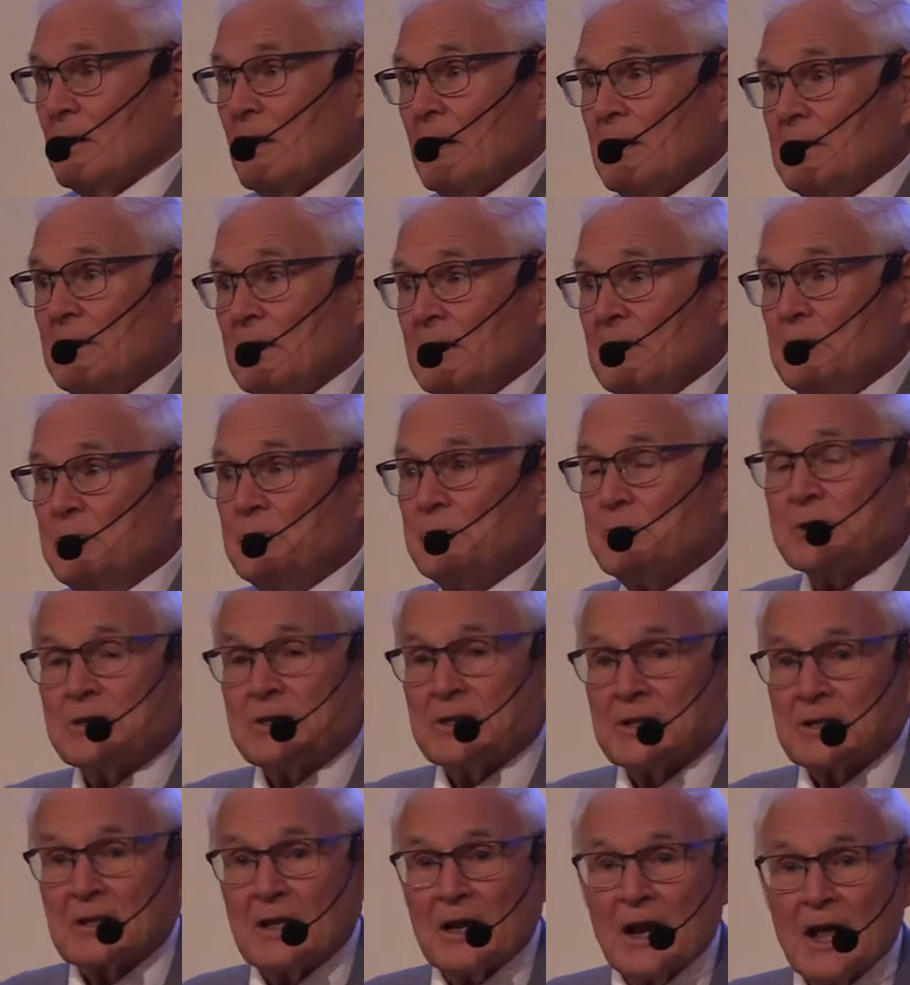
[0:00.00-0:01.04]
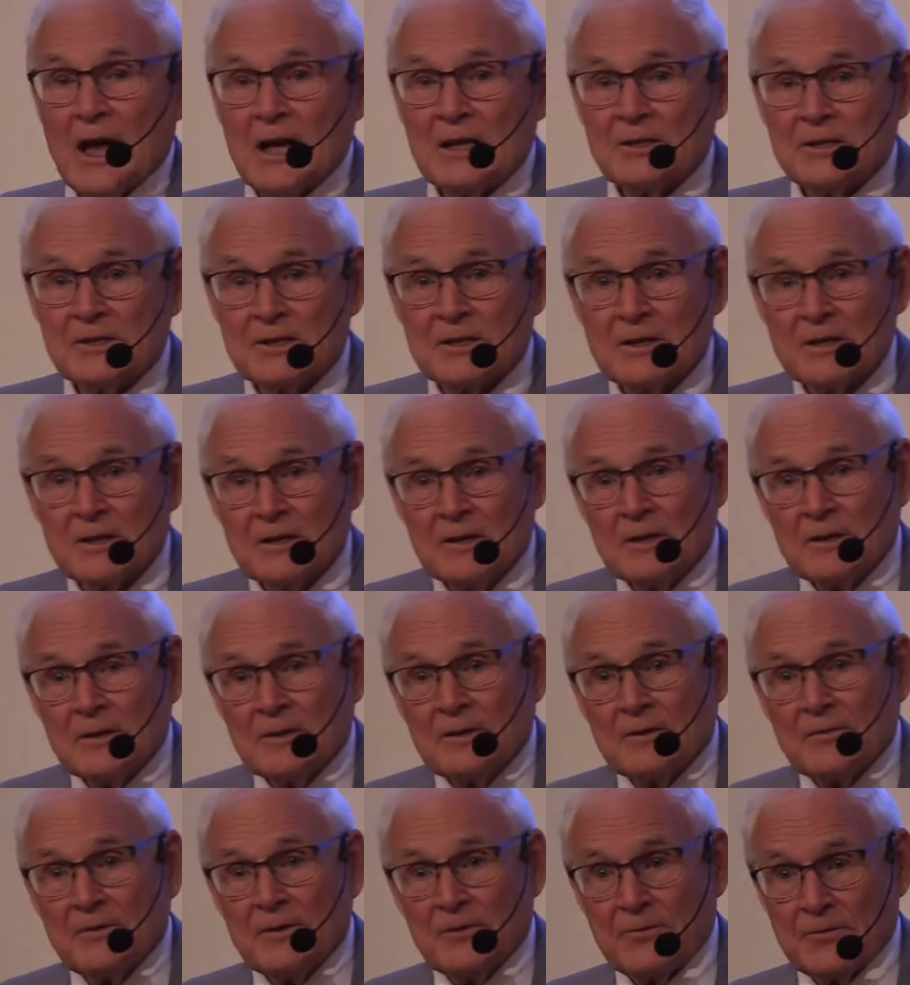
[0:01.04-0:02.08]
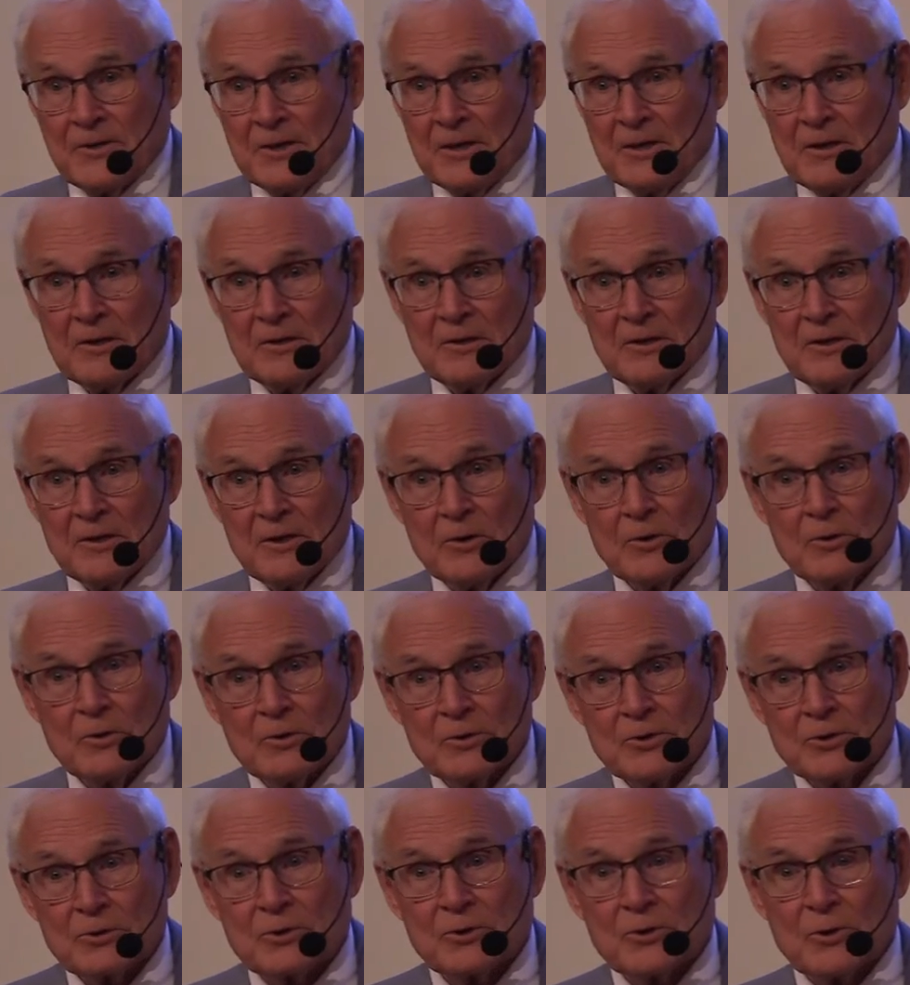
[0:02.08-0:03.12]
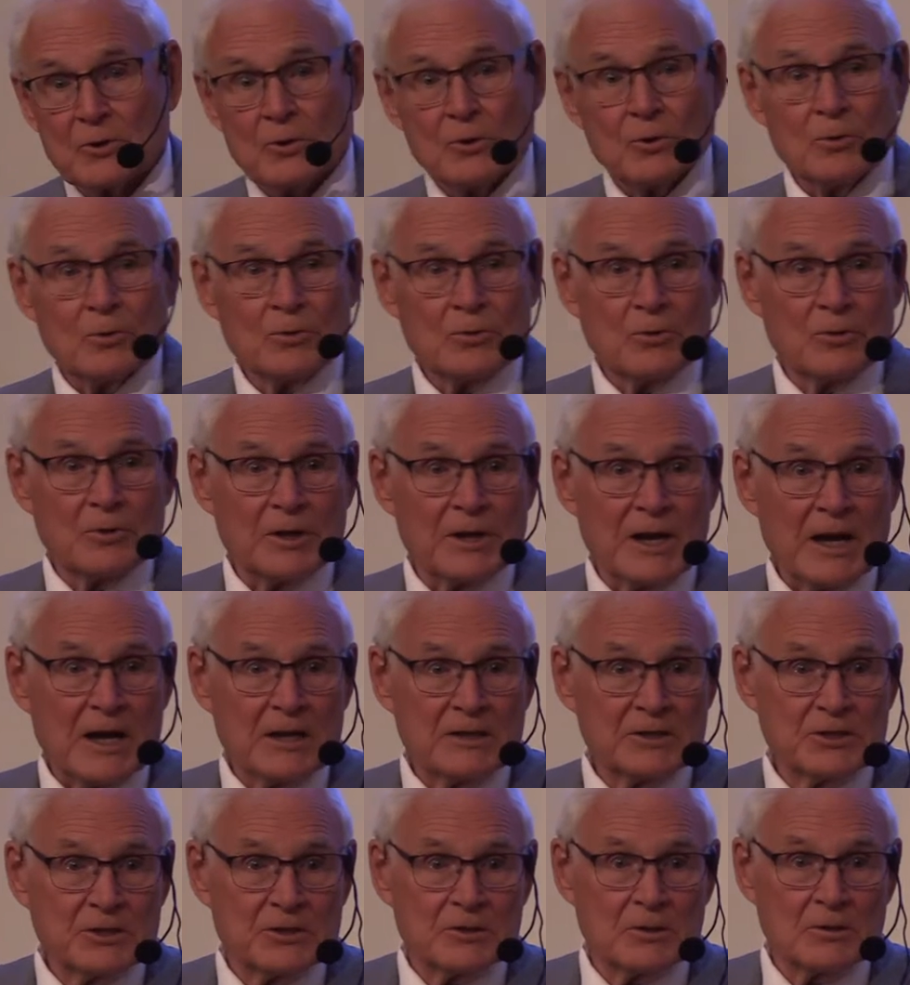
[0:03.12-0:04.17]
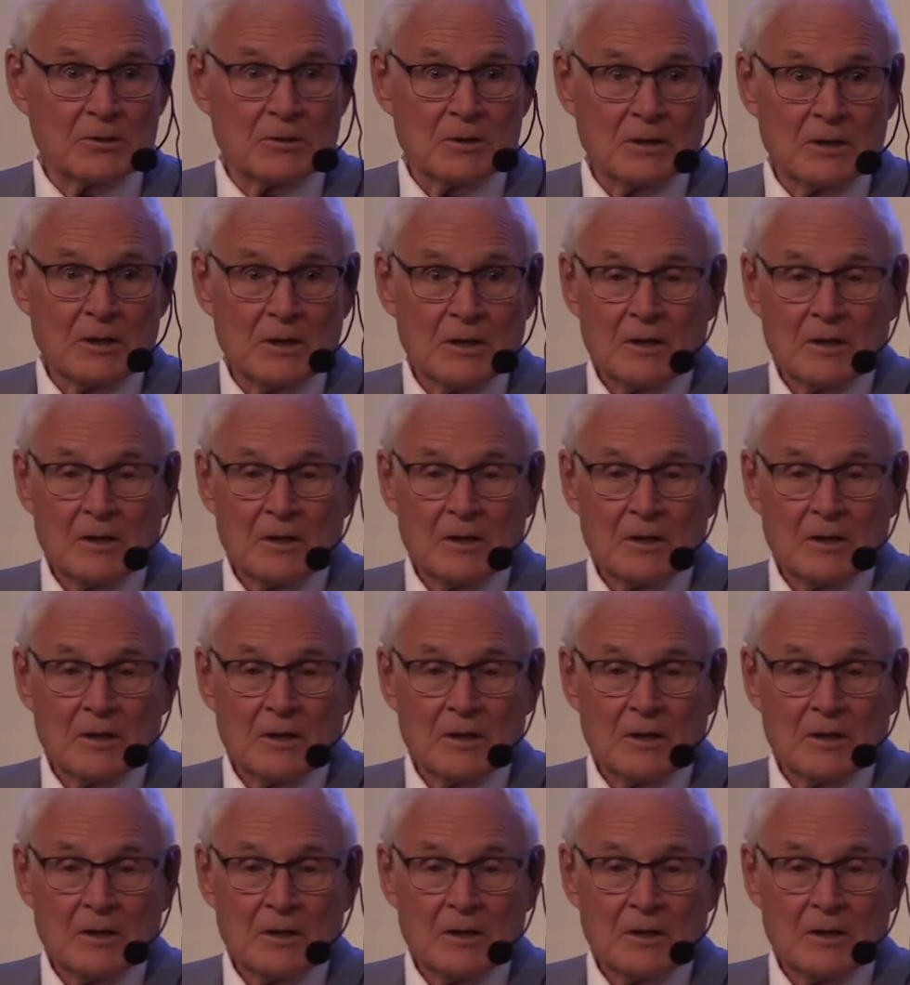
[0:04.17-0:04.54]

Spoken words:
And interesting, the last 15 years or so, the national